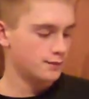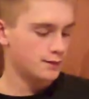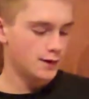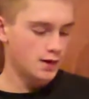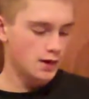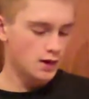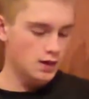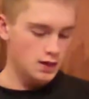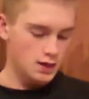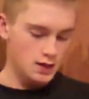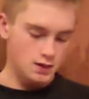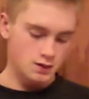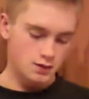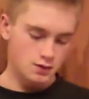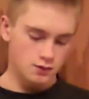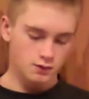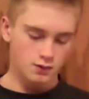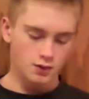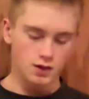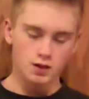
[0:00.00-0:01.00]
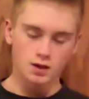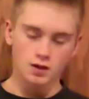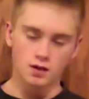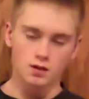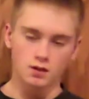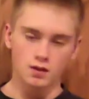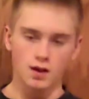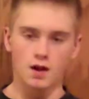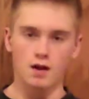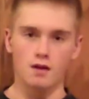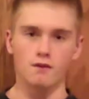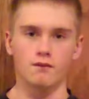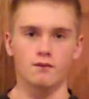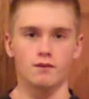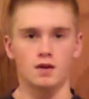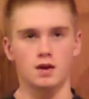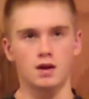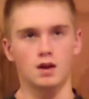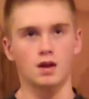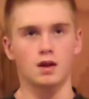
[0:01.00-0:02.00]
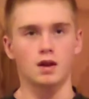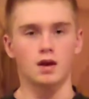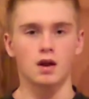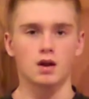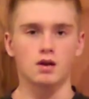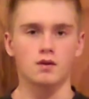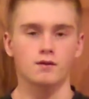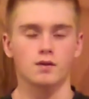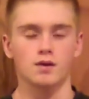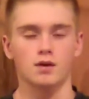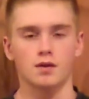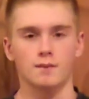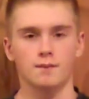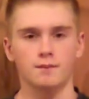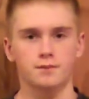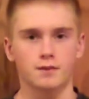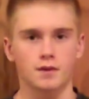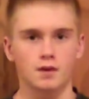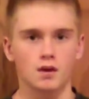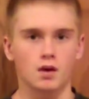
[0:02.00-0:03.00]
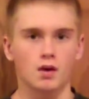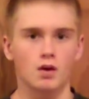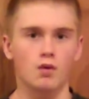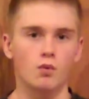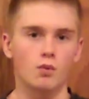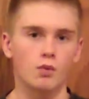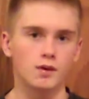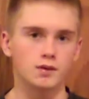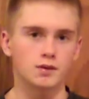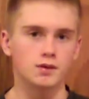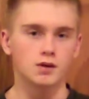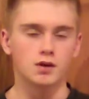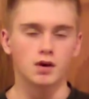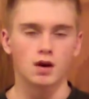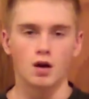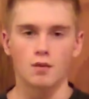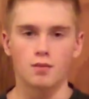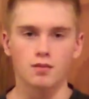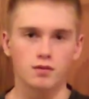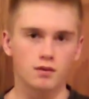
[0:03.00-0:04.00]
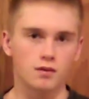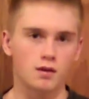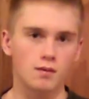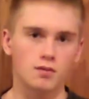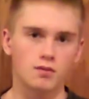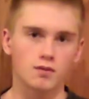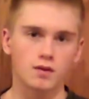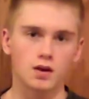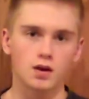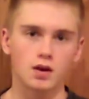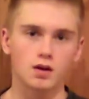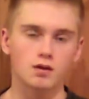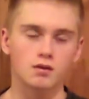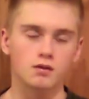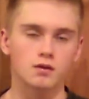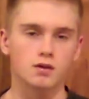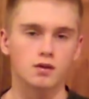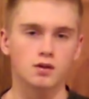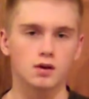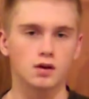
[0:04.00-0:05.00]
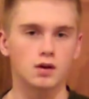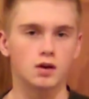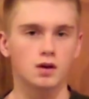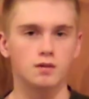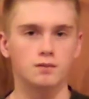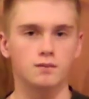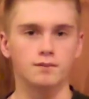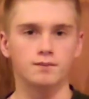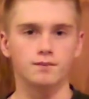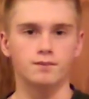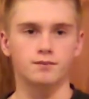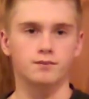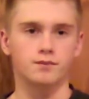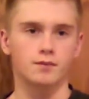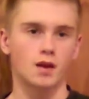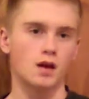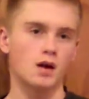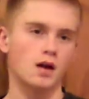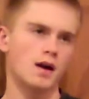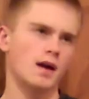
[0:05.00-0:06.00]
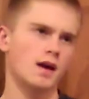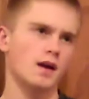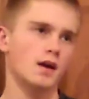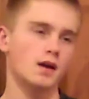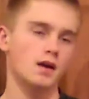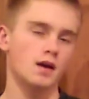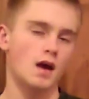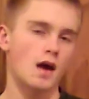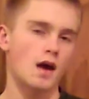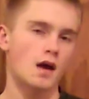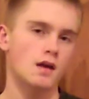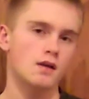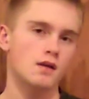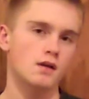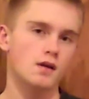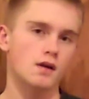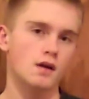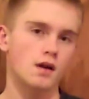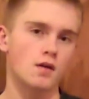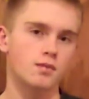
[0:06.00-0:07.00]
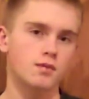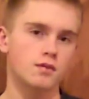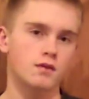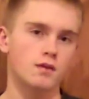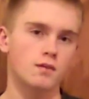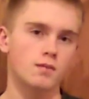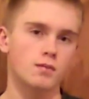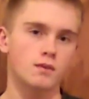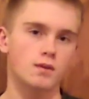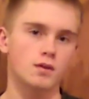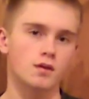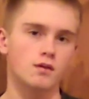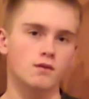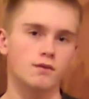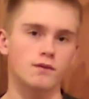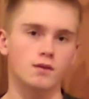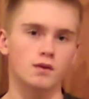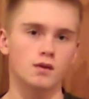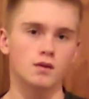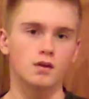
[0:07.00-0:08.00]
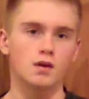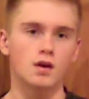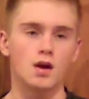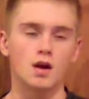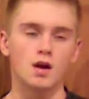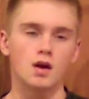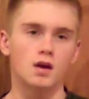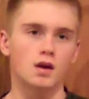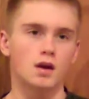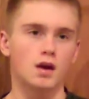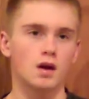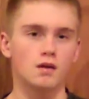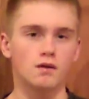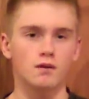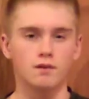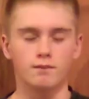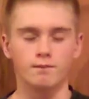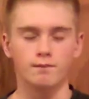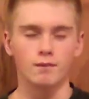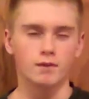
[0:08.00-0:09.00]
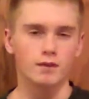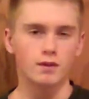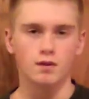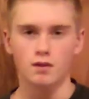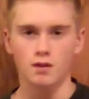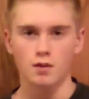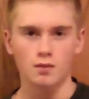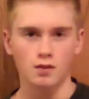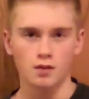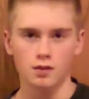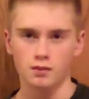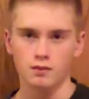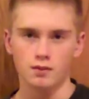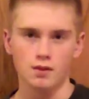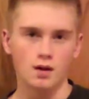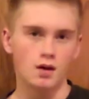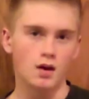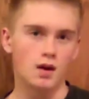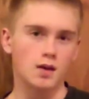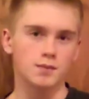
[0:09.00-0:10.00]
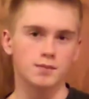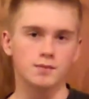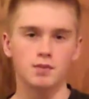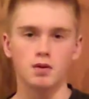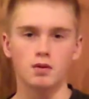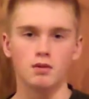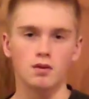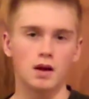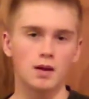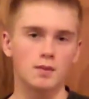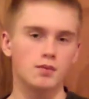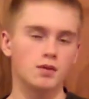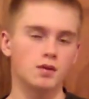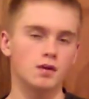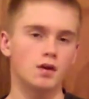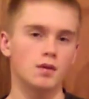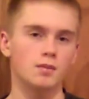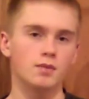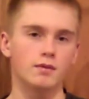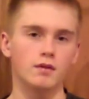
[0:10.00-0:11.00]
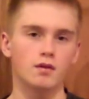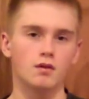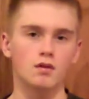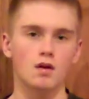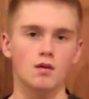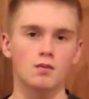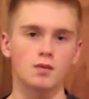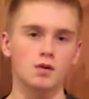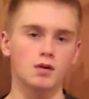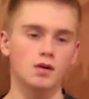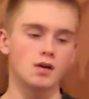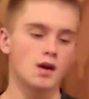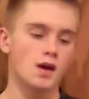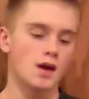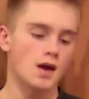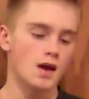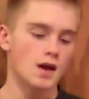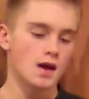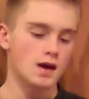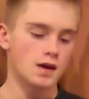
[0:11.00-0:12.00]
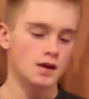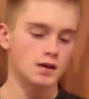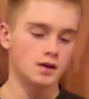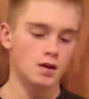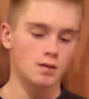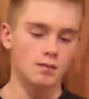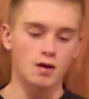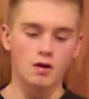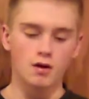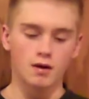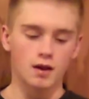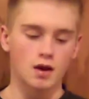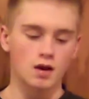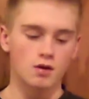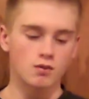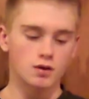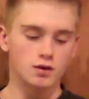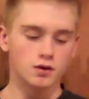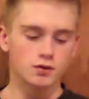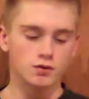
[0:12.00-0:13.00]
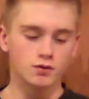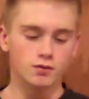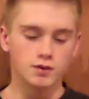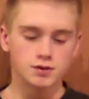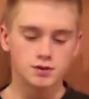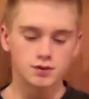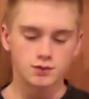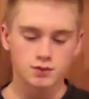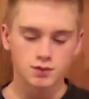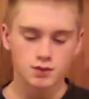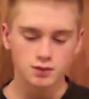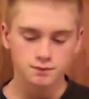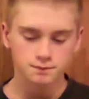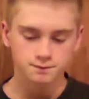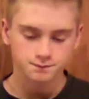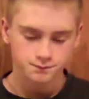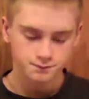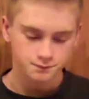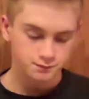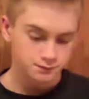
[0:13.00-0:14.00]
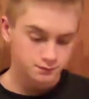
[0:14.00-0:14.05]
Today we're gonna have a kind of a winter helps and tips video. I had a helps and tips video for kind of the summer. I put it up in the summer, and now I kind of want to do a winter one.